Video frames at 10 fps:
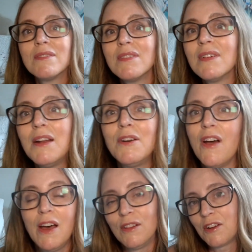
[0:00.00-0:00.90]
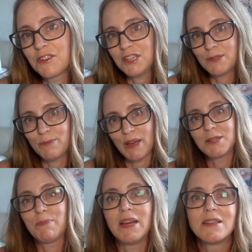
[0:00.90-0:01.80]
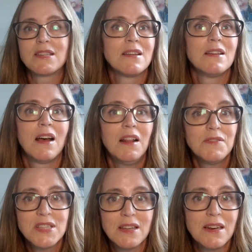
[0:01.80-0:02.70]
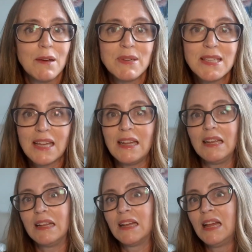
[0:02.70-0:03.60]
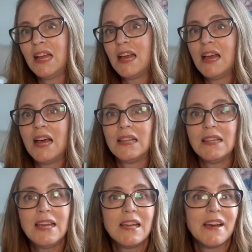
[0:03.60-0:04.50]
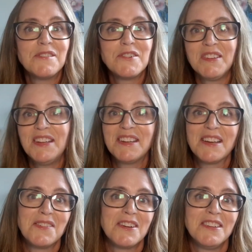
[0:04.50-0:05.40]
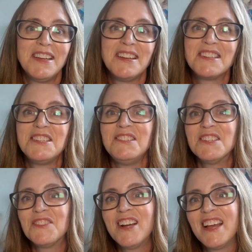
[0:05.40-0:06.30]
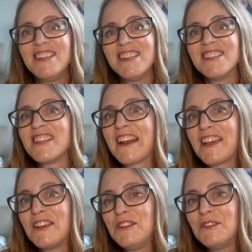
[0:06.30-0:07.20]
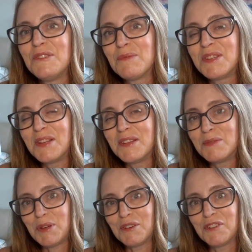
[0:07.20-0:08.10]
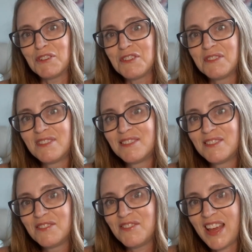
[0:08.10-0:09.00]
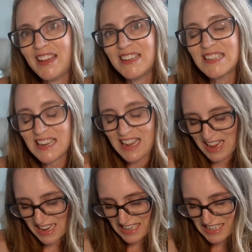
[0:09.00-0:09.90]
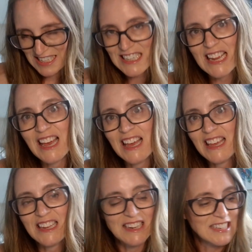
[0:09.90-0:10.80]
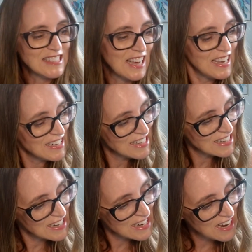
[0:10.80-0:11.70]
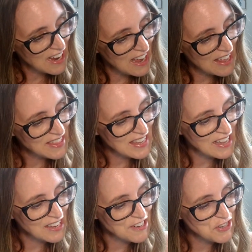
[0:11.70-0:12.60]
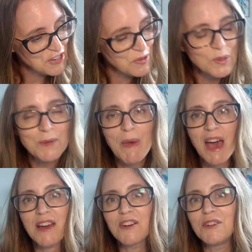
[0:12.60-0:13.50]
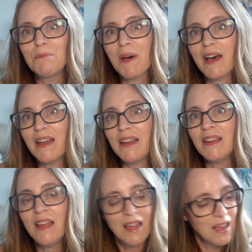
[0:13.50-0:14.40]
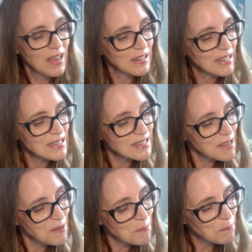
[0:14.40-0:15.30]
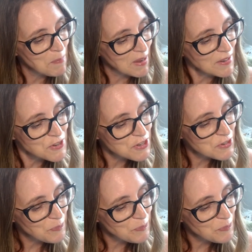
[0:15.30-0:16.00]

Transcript: I don't know how long she spent, but all of a sudden I was getting link after link after link to different ideas that I could use with this beautiful fade. And I decided at the end to use a pattern by Lisa Mutch.